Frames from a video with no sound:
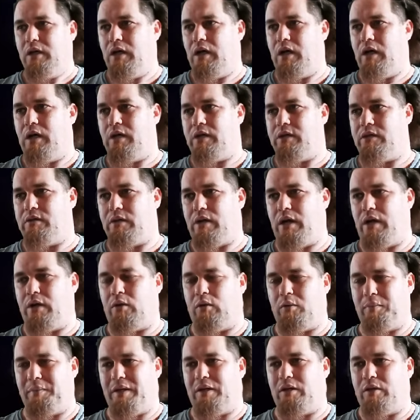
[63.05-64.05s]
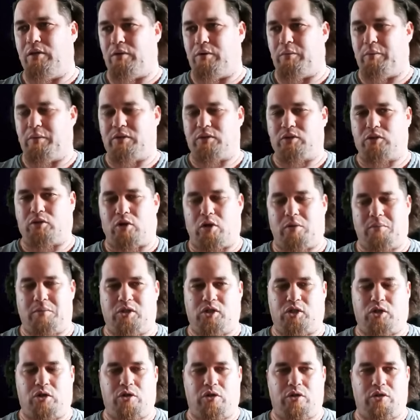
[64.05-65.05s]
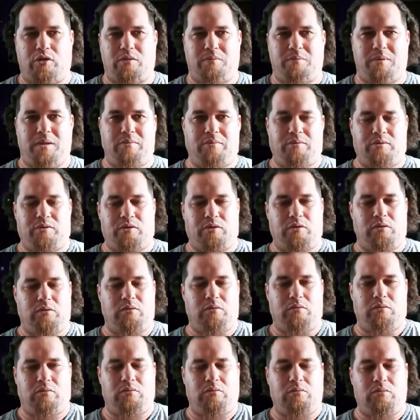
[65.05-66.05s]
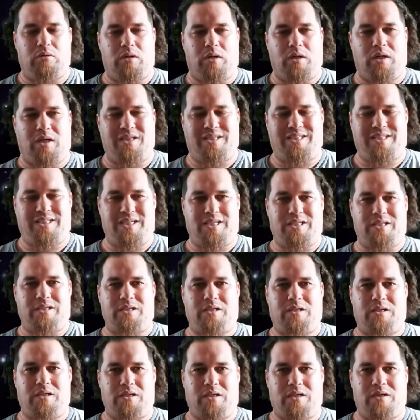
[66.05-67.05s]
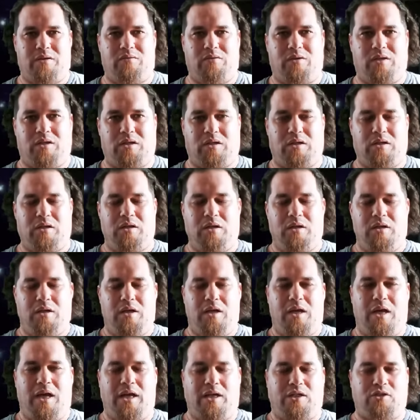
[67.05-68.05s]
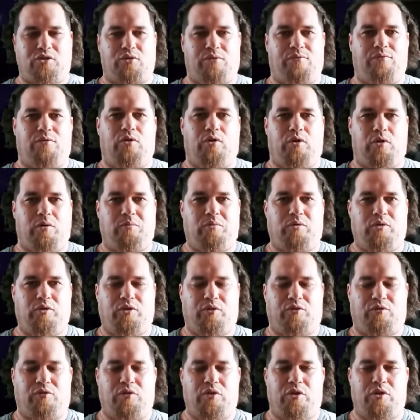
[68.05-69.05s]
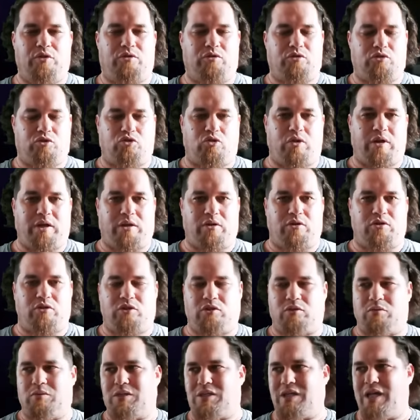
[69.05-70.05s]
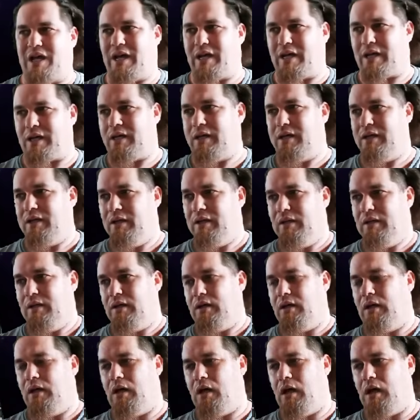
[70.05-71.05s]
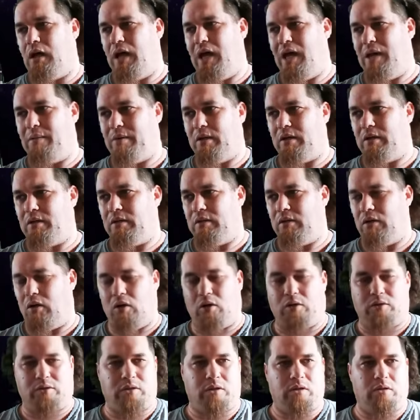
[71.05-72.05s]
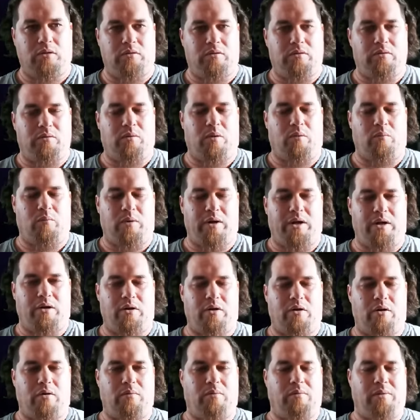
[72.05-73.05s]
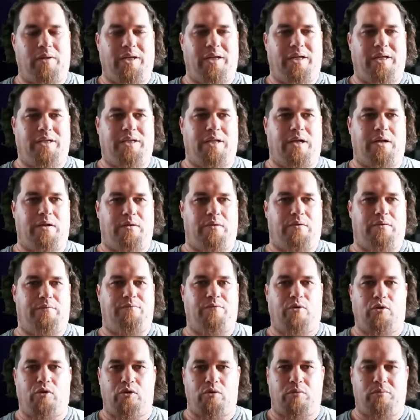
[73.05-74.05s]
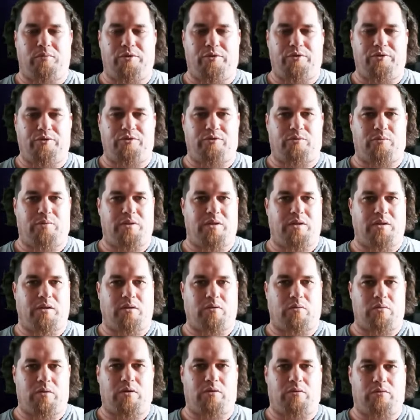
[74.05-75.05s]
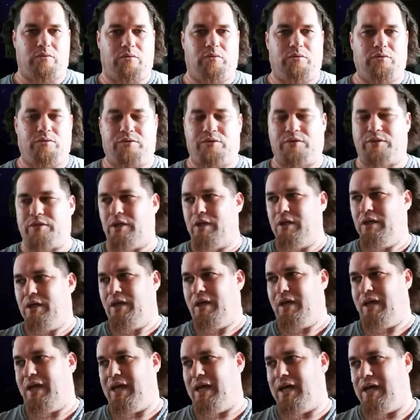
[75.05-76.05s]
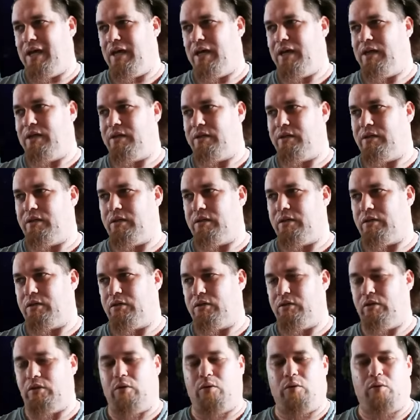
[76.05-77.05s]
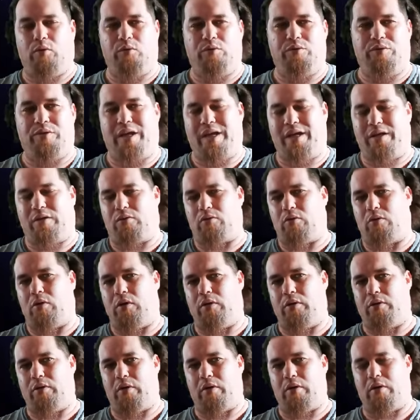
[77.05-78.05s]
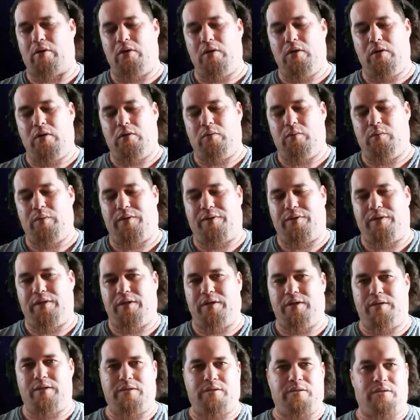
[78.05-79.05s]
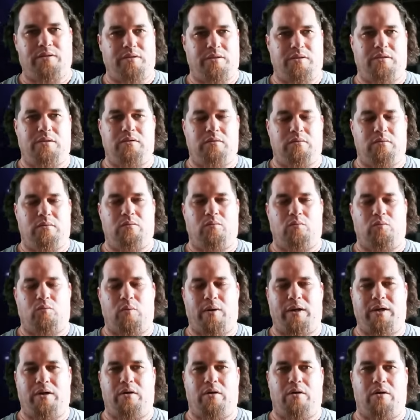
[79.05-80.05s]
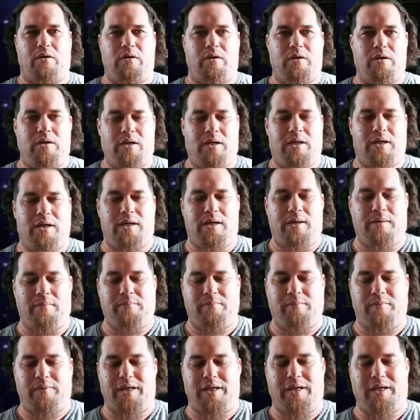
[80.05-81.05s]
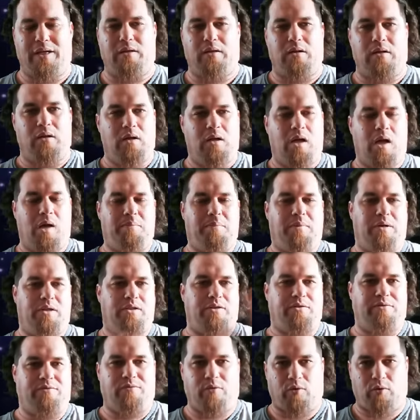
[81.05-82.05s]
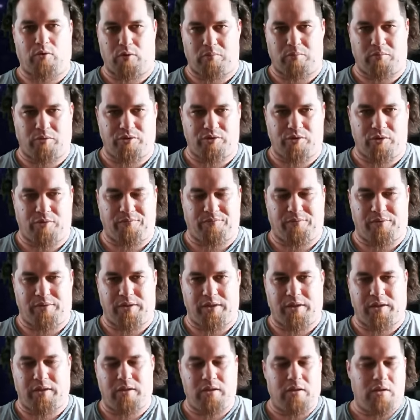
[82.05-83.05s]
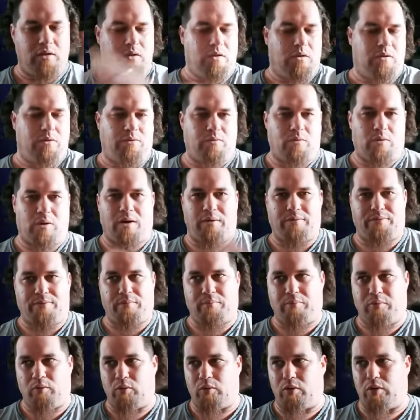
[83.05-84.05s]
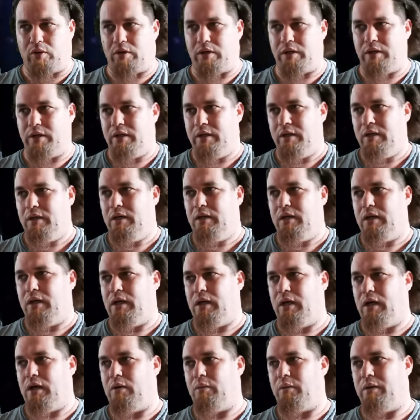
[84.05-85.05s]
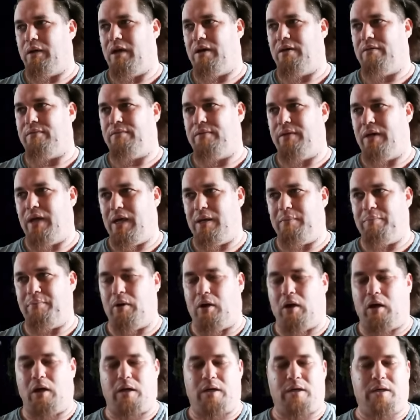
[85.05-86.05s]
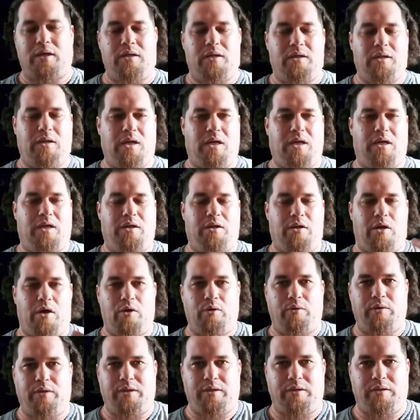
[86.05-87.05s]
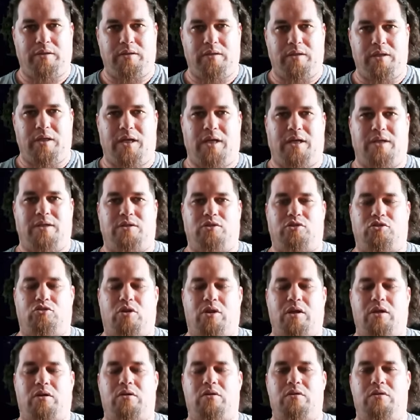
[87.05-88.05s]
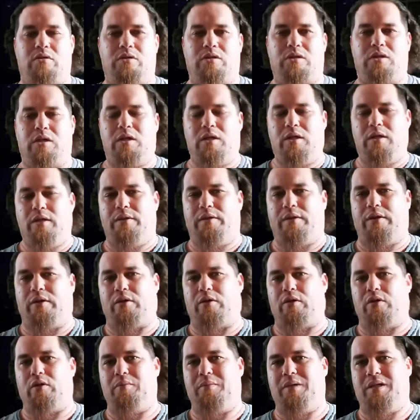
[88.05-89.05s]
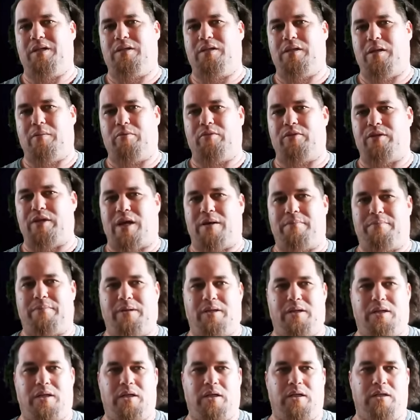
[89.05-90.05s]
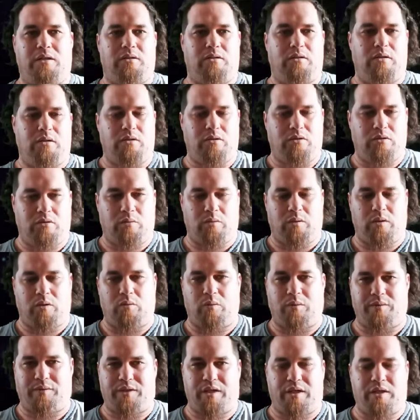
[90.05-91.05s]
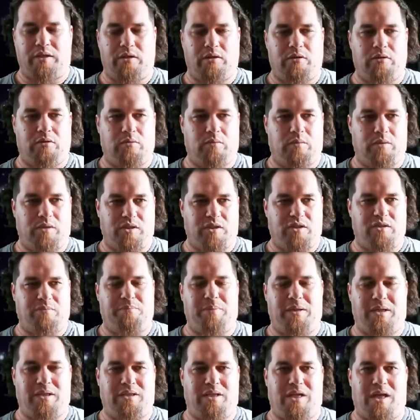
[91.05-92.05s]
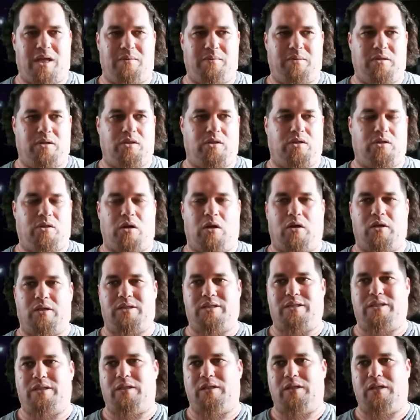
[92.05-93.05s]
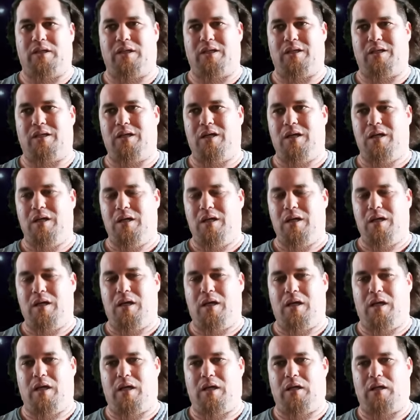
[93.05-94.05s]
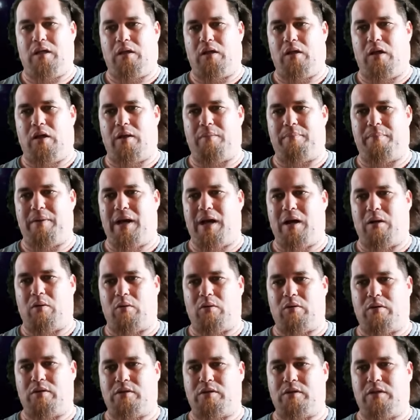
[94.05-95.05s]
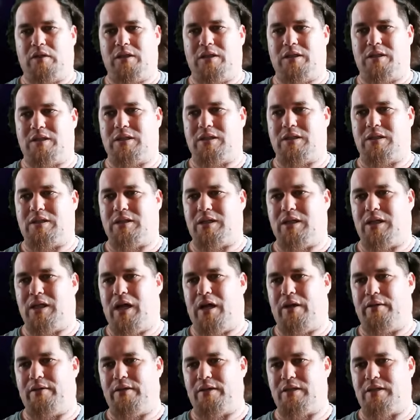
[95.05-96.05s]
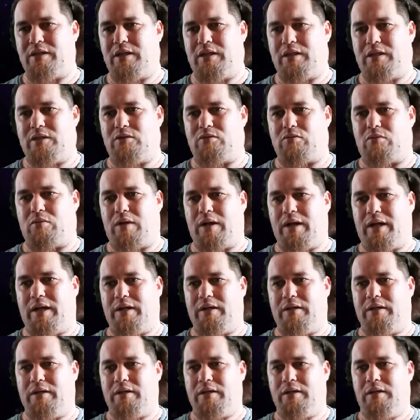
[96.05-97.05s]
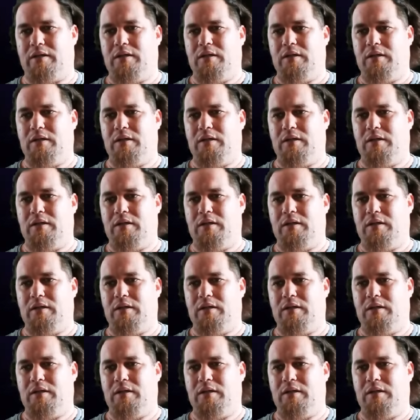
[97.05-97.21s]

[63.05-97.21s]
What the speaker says: You got Old Man Logan with Skirmisher to be able to assist, giving extra vulnerables for those with strikers to attack. Emma, also Raider, laying down vulnerables with criticals, and good old Nightcrawler with his Raider laying a bunch of vulnerables, hopefully, throughout the board. We have APOC and Odin as strikers that are going to be double tapping and doing what they do, which is big damage constantly and a lot of power. So let's see how this thing is ran, huh?